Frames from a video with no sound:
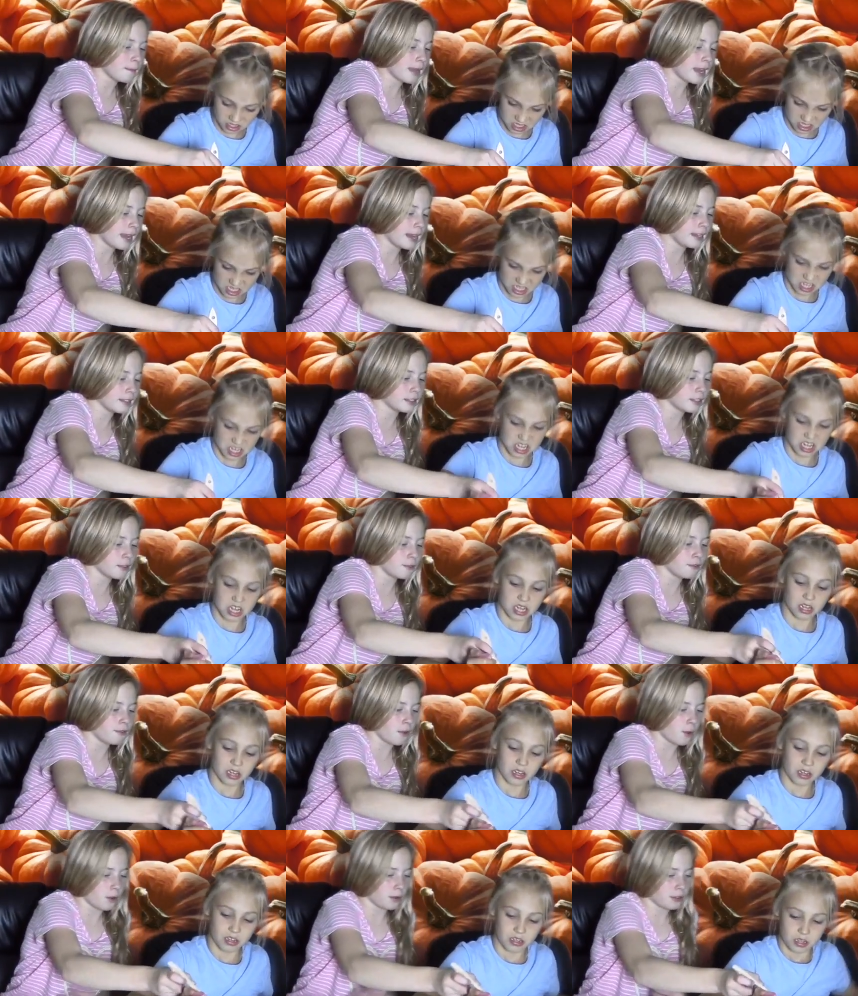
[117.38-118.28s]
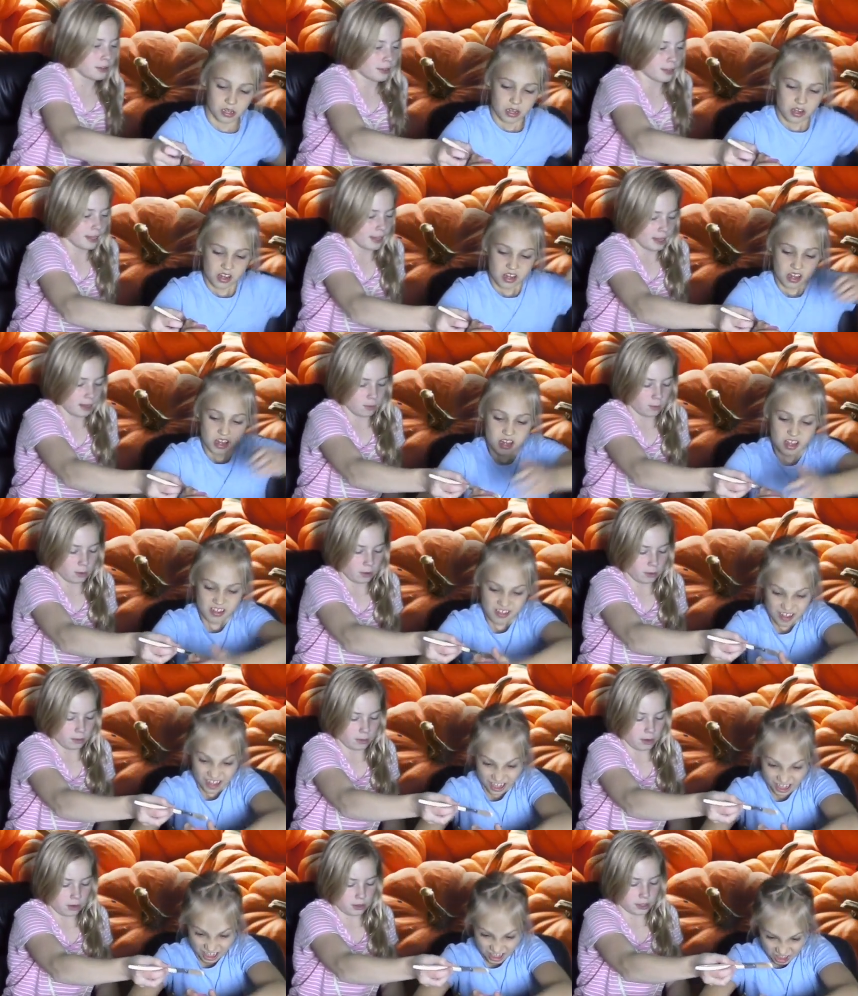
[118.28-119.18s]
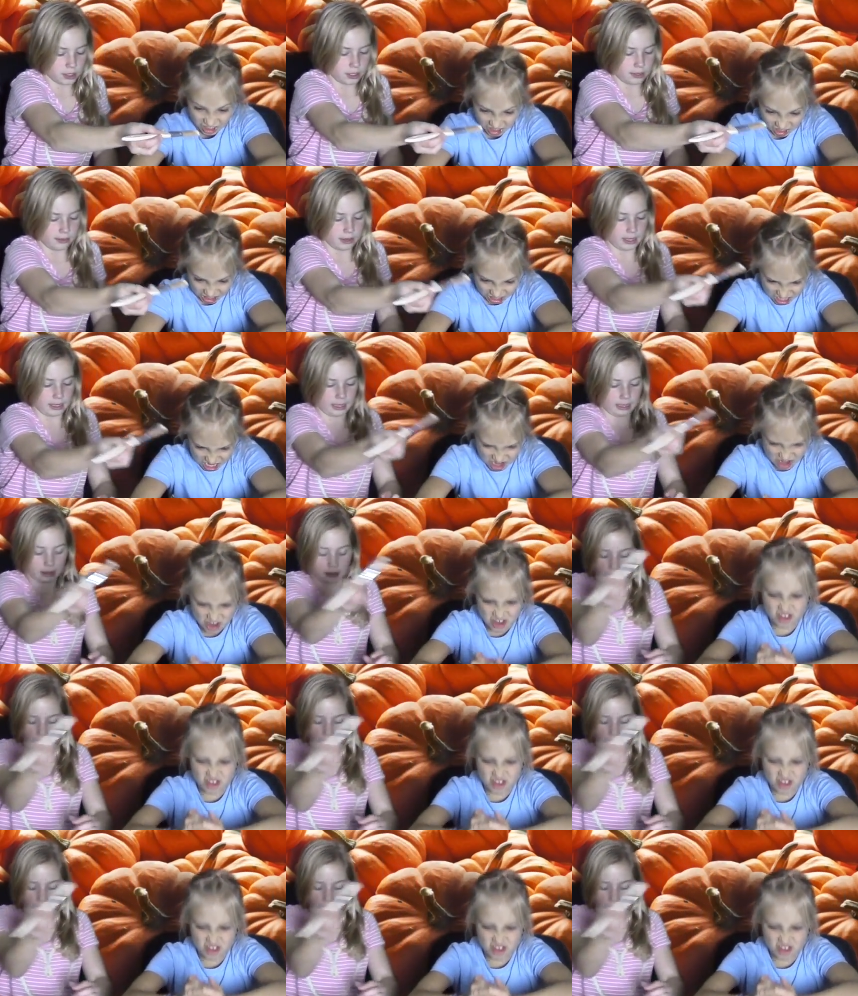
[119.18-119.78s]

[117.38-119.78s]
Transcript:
Speaker 1: paint the full thing, well most of it, like